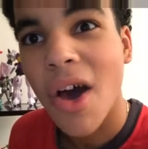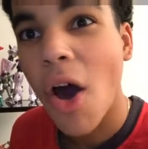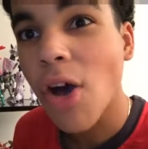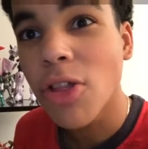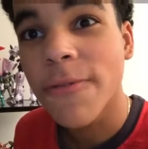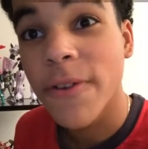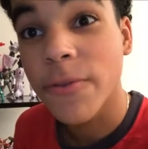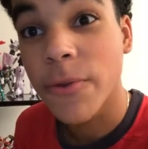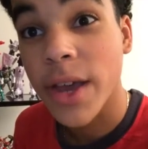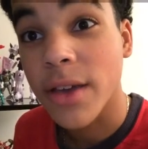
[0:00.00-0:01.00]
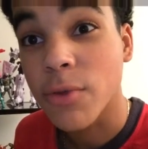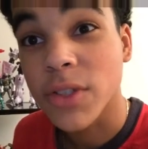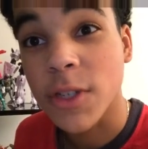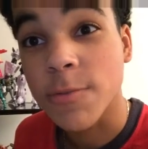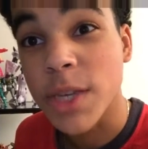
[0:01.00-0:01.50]
all of 5th grade
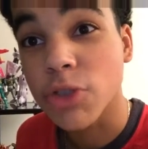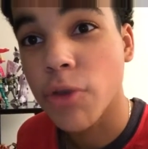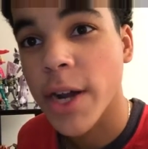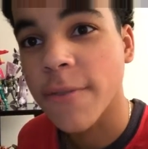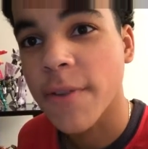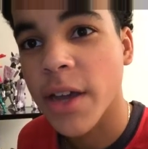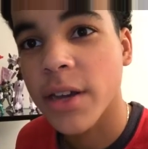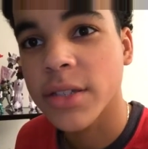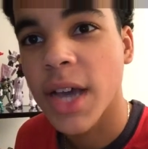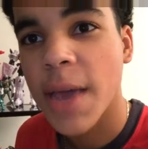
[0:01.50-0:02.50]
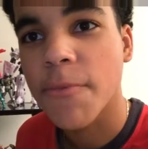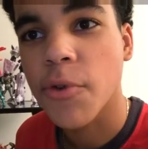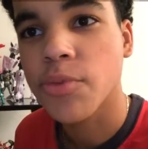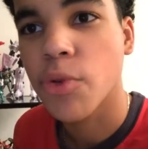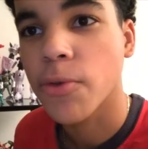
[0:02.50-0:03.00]
was just me trying to find a Time
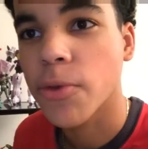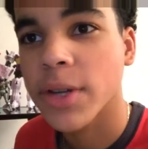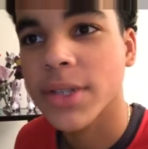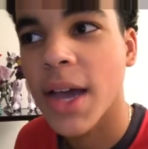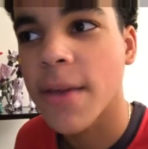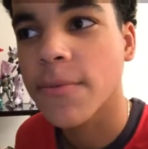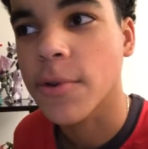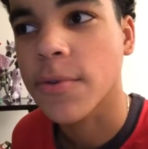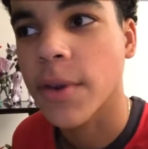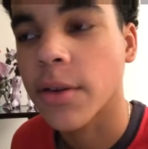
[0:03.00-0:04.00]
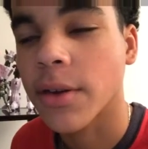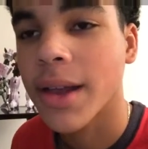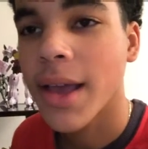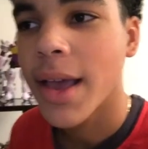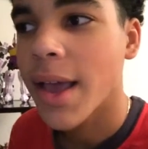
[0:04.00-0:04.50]
Force Morpher, a Time Force figure.
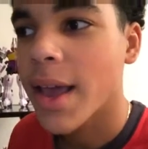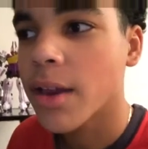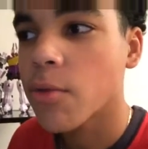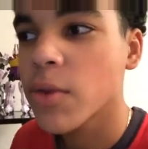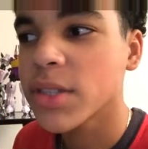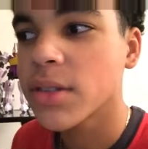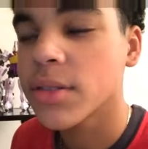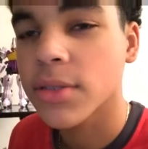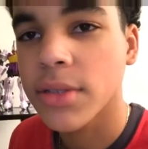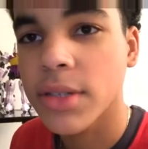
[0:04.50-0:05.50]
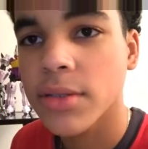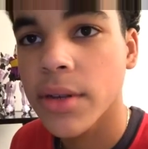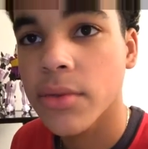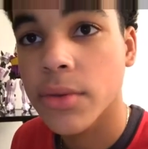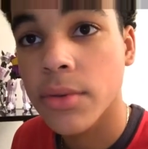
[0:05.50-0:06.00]
And it wasn't until 6th
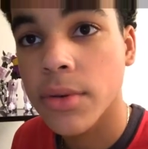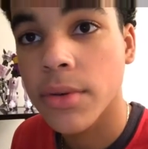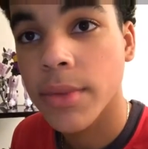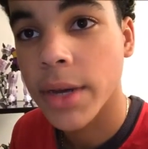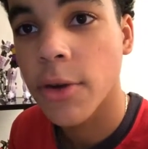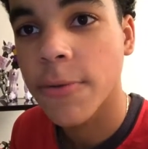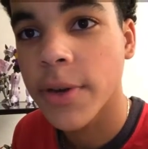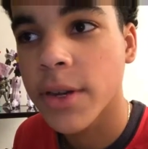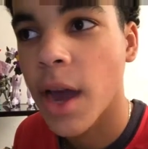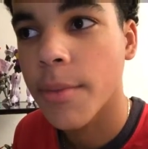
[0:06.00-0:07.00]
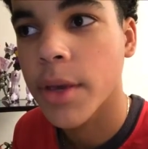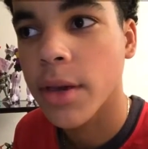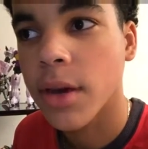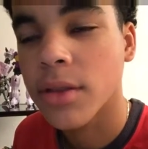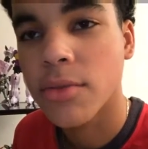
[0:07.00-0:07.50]
grade when my girlfriend got
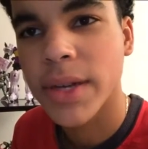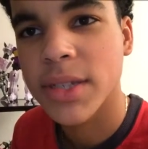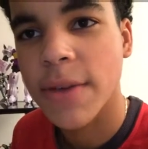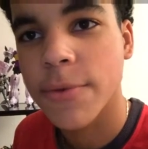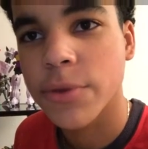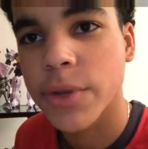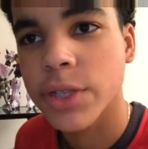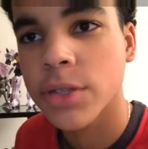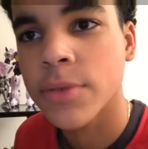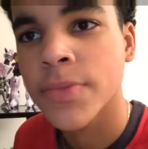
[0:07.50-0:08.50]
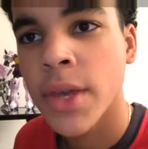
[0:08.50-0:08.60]
me the Red Time Force Ranger,